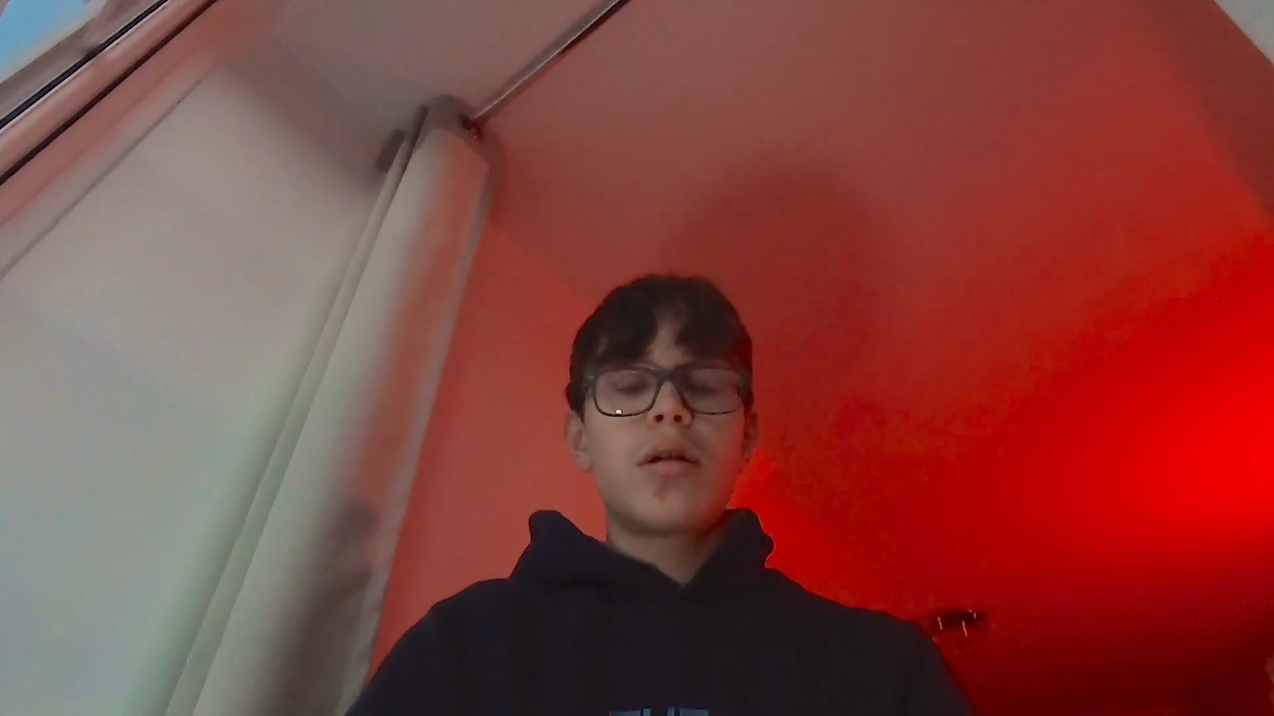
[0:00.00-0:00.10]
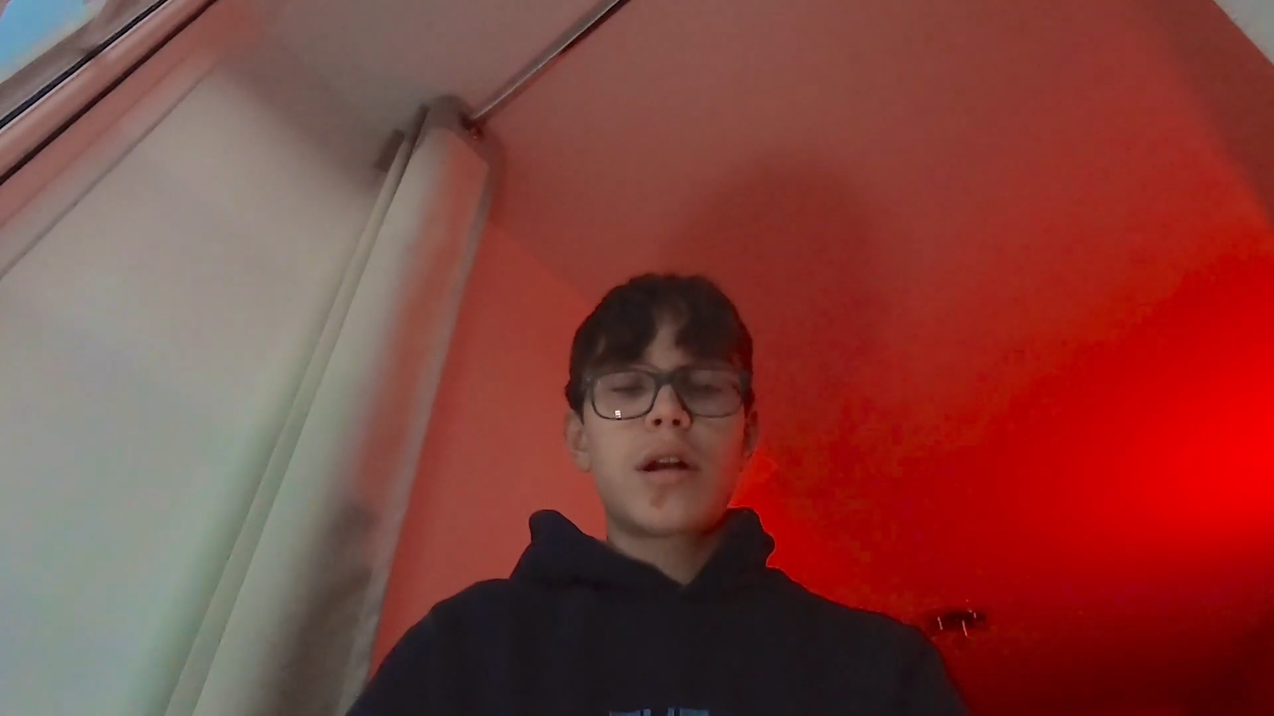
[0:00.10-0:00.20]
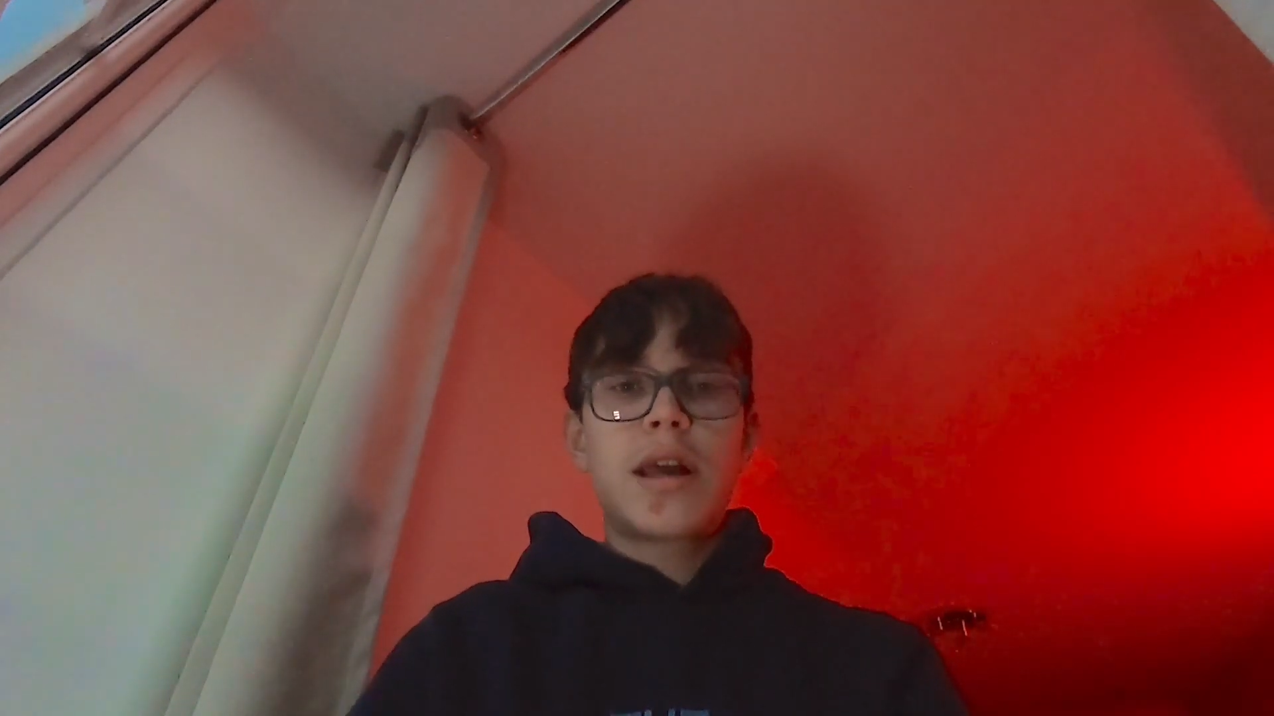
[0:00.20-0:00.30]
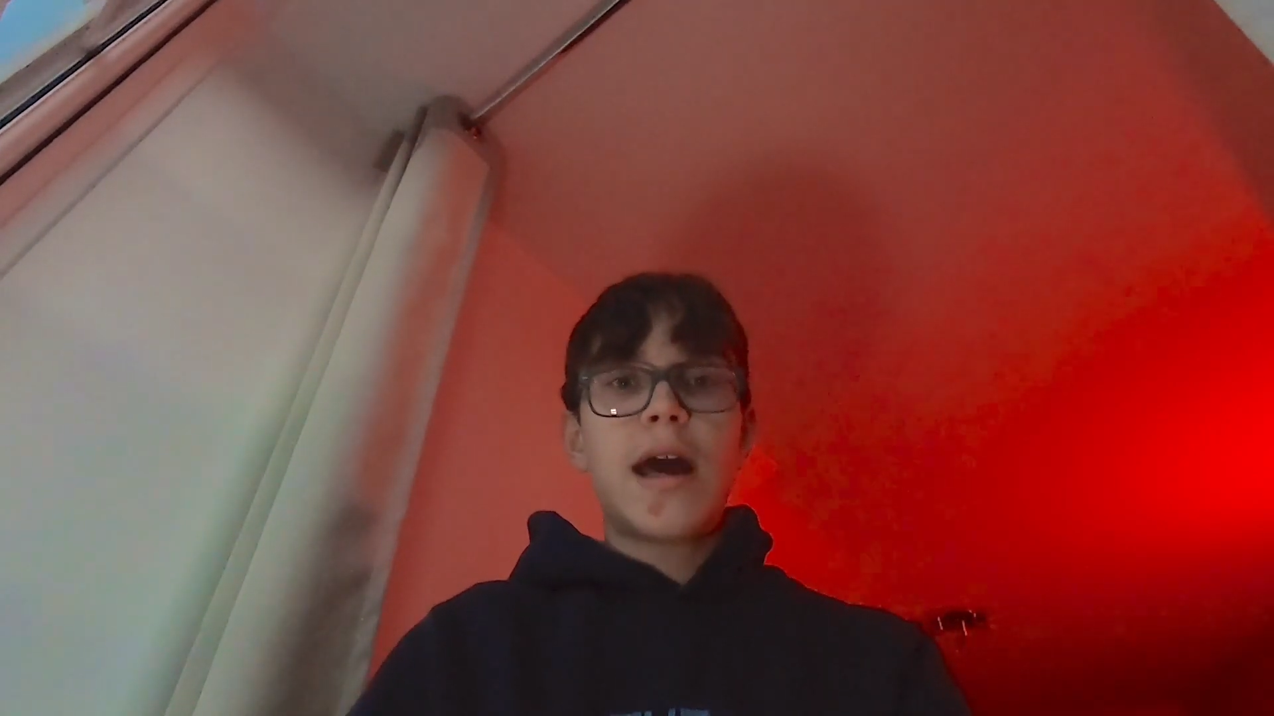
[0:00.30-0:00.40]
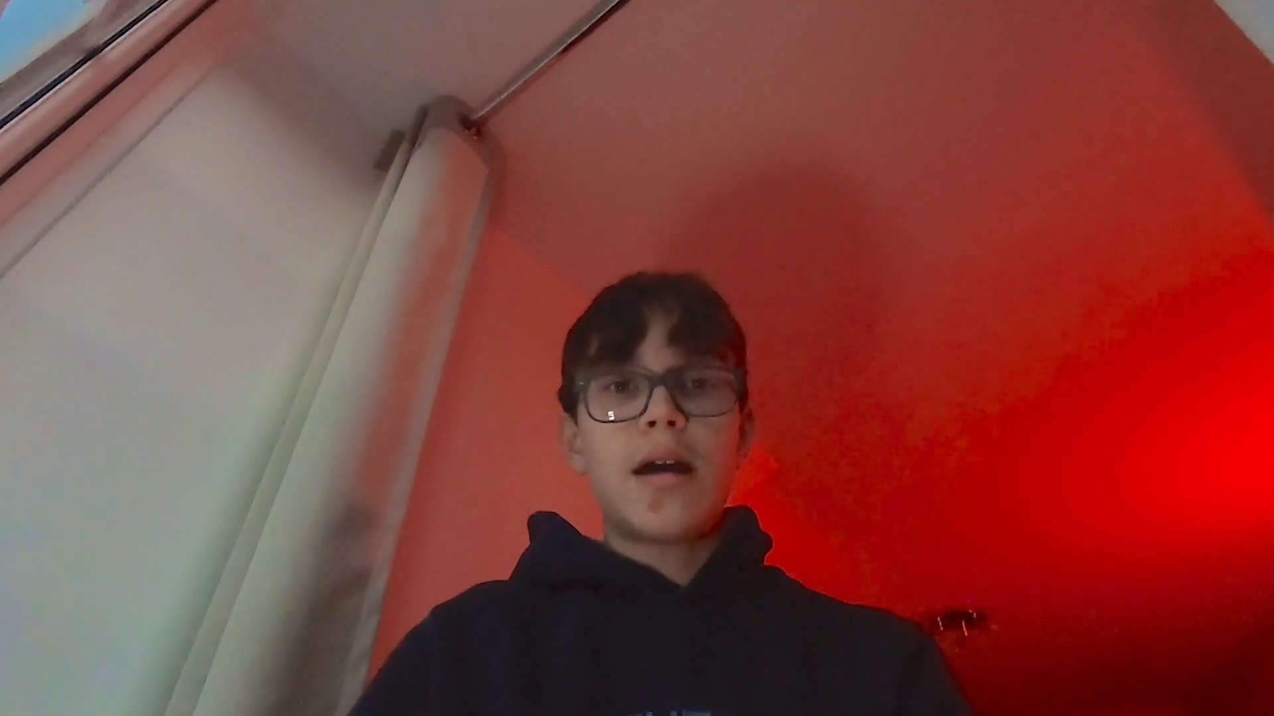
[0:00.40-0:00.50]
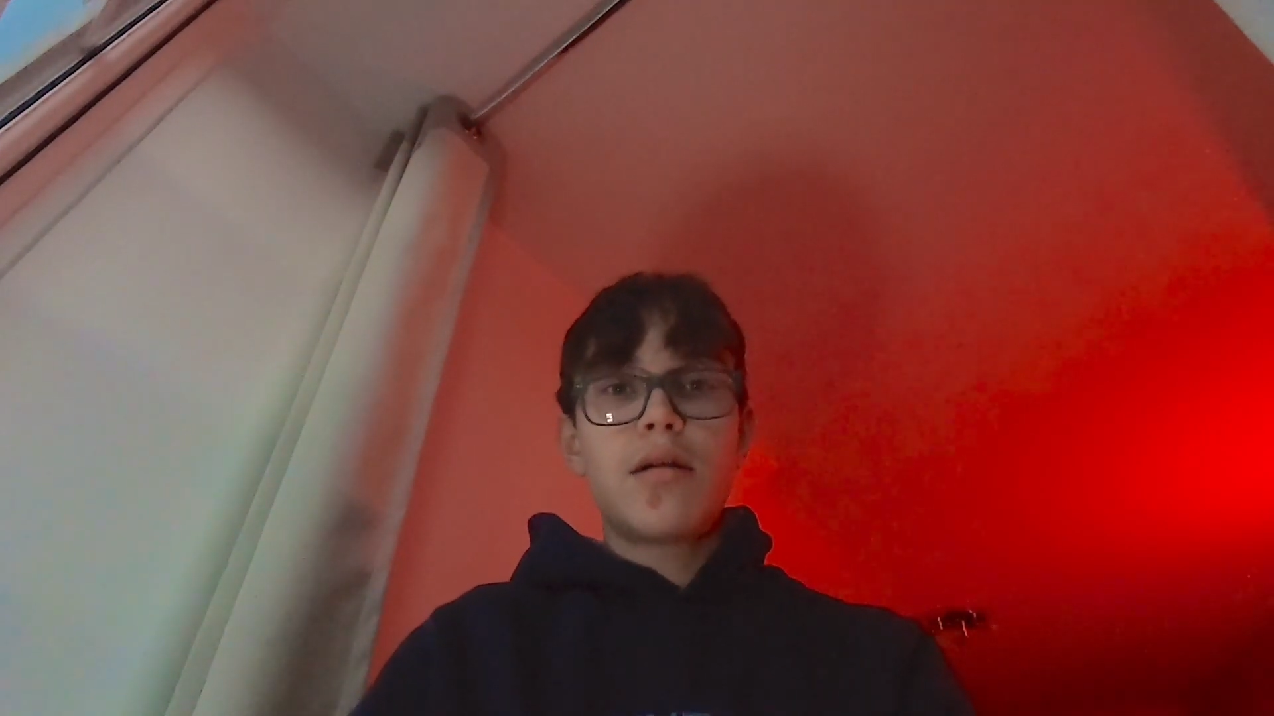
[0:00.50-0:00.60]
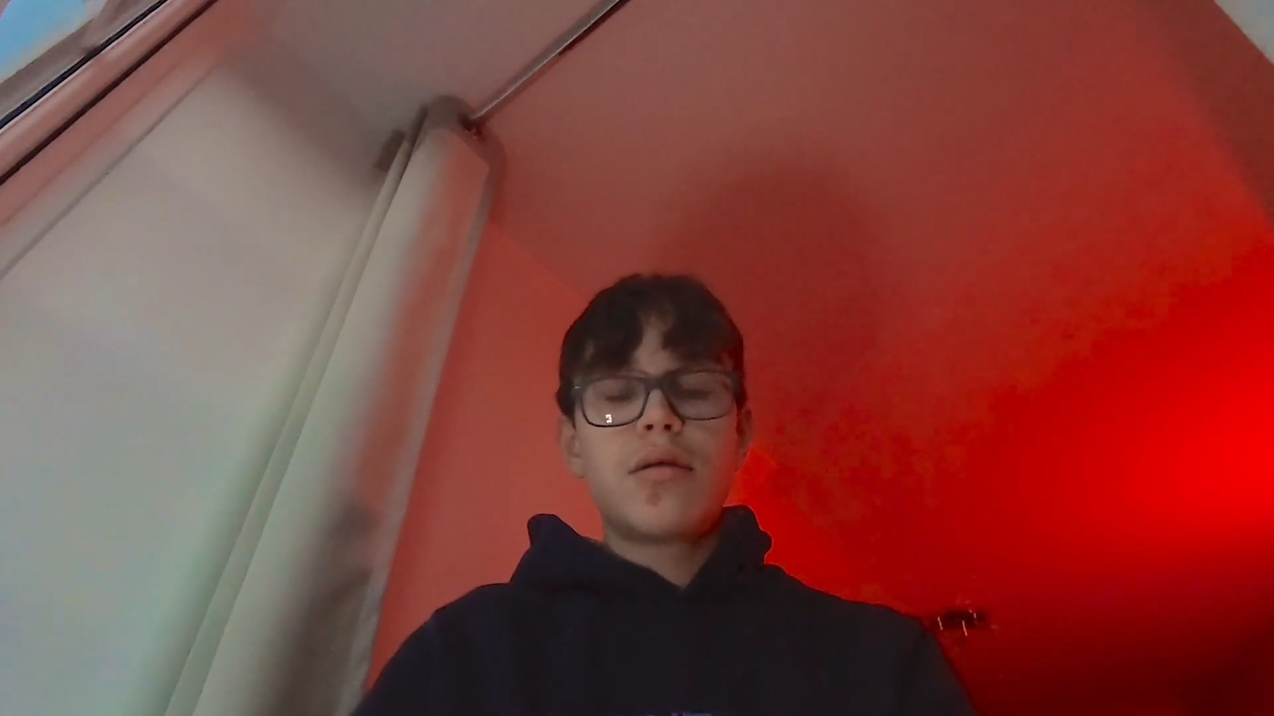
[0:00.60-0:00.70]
get